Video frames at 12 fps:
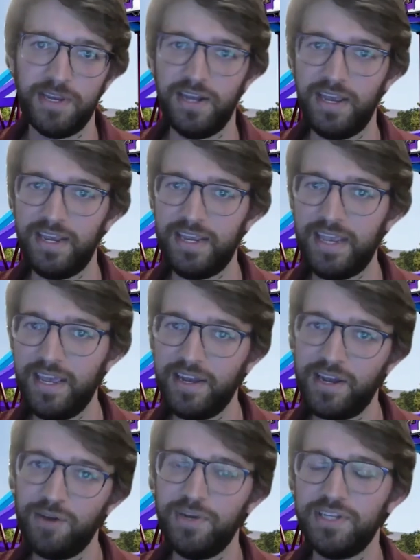And I
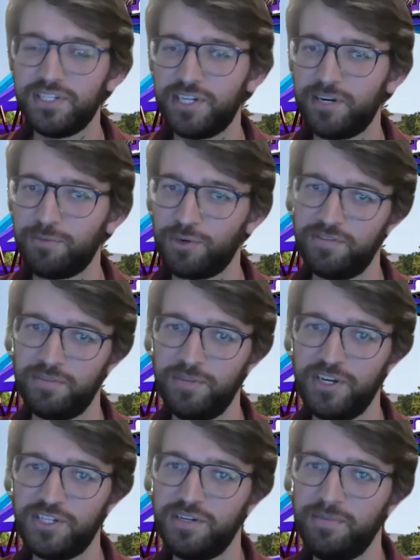cannot wait to share more
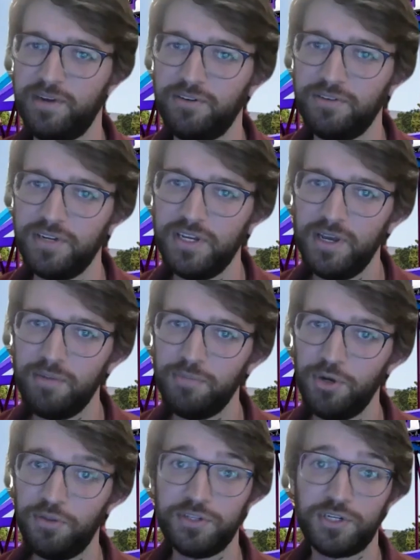information about
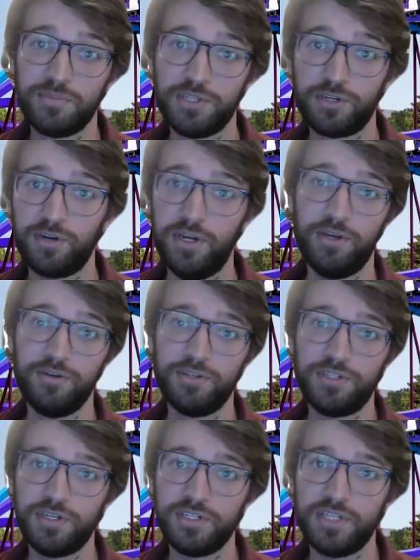both in terms of great
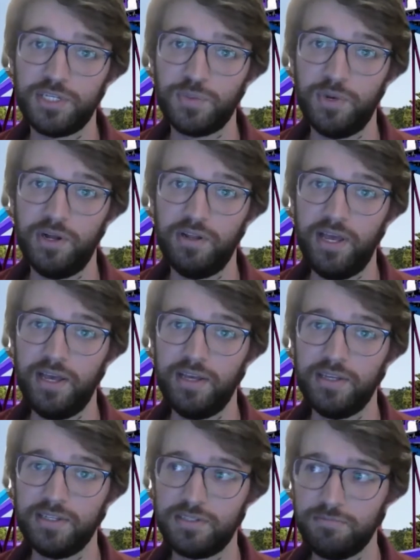coasters as well
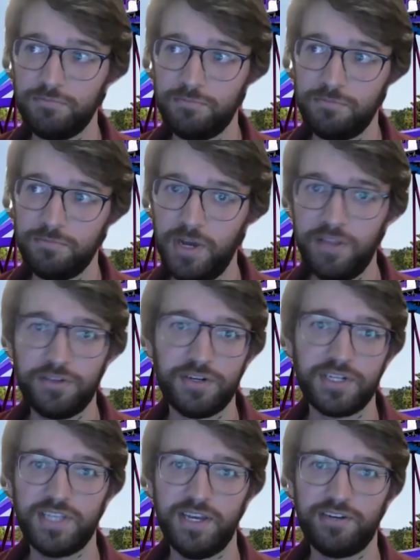as other
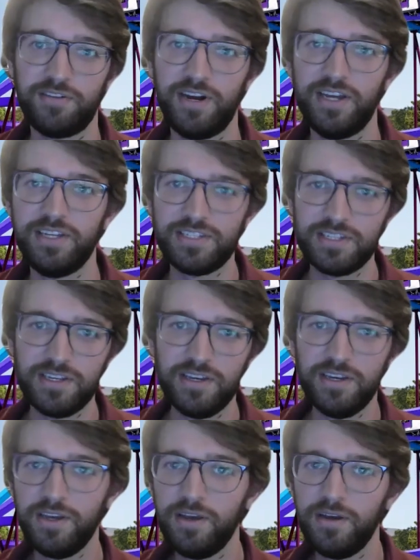exciting rides.
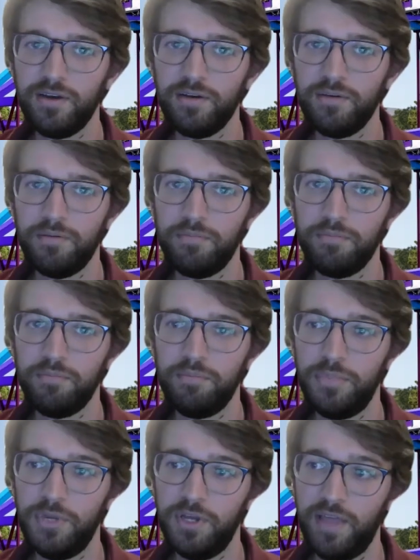
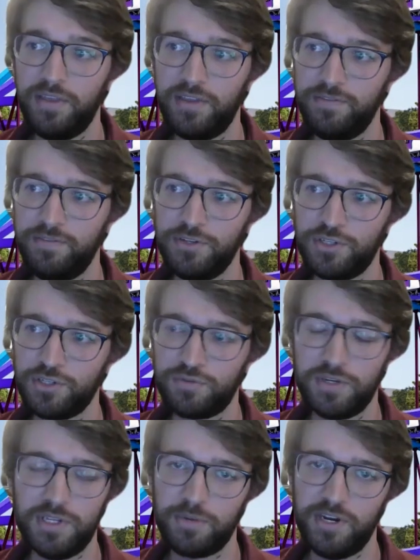But I think the future is
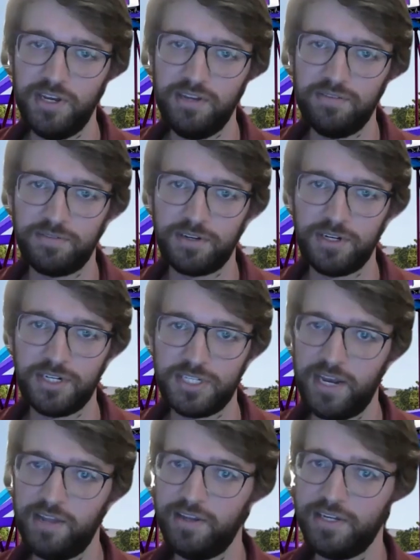really bright for
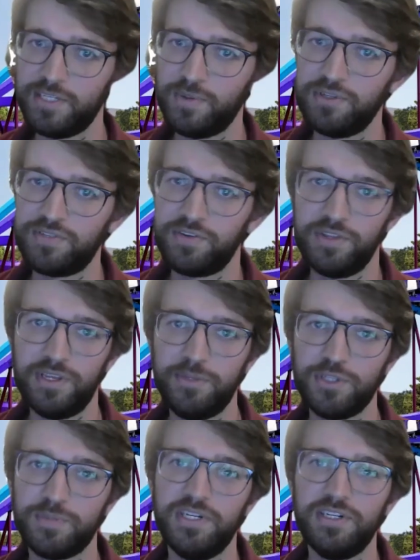Skyline as well as for the
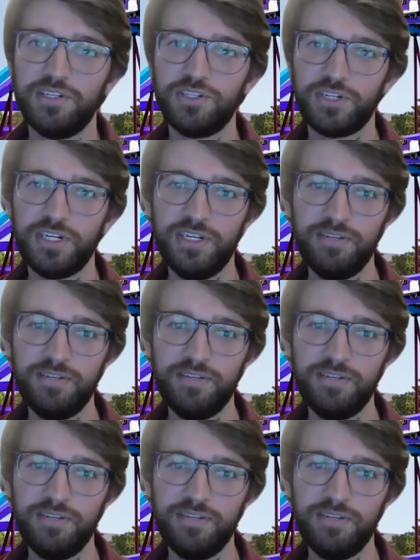amusement industry.